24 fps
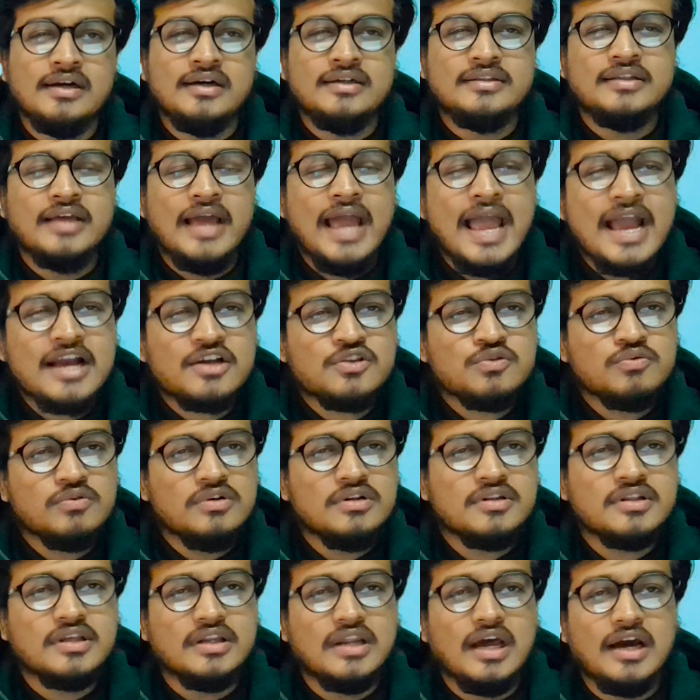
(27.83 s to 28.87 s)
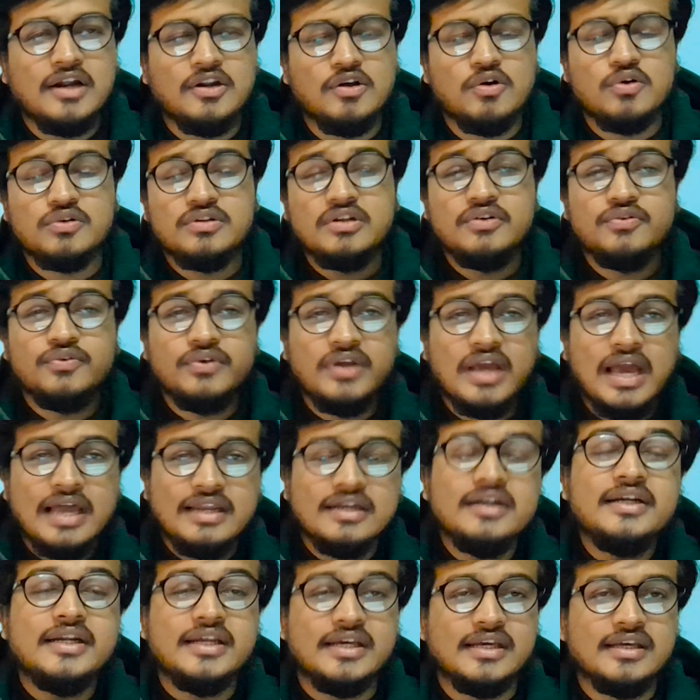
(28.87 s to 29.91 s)
the actual scenario, the
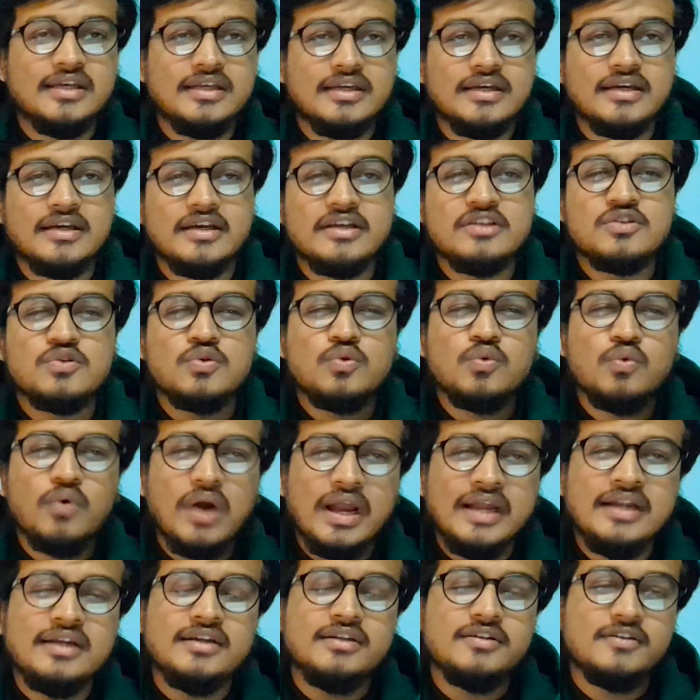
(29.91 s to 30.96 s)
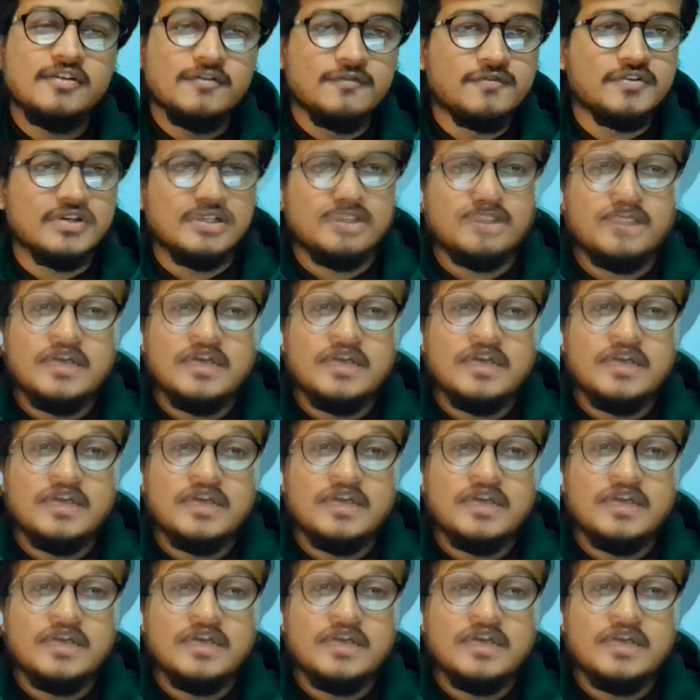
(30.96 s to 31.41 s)
reality is quite different.